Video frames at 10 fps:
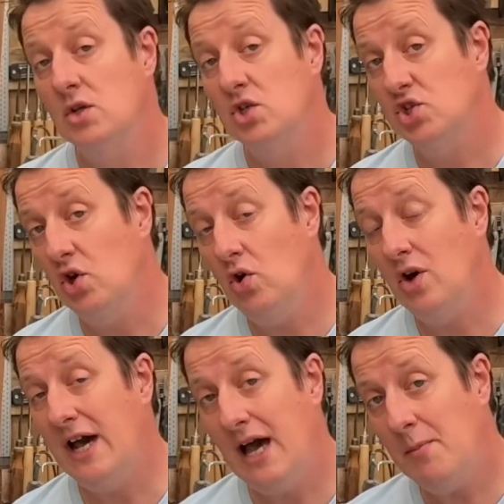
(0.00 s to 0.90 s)

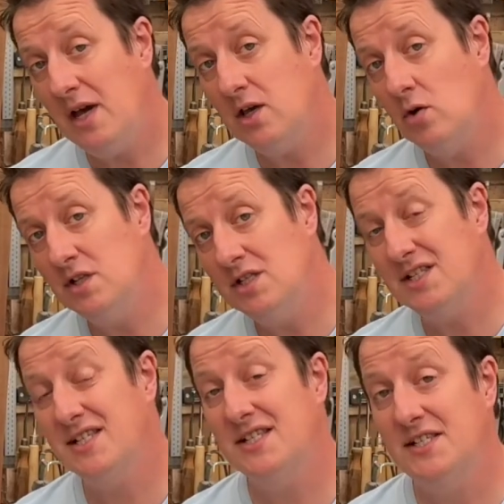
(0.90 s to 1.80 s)
So am I going to
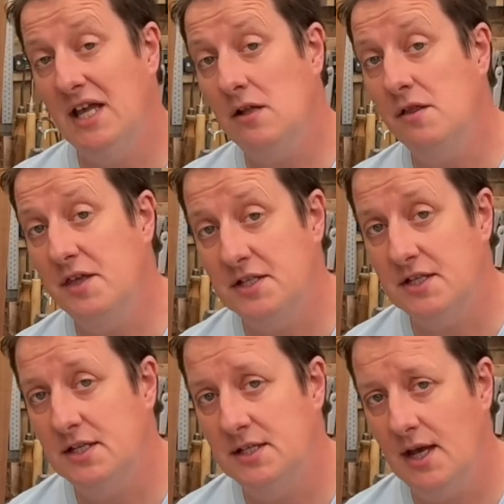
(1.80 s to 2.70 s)
sell this
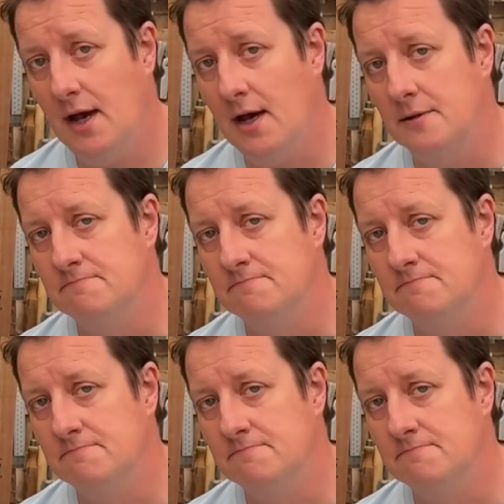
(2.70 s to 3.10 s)
guitar?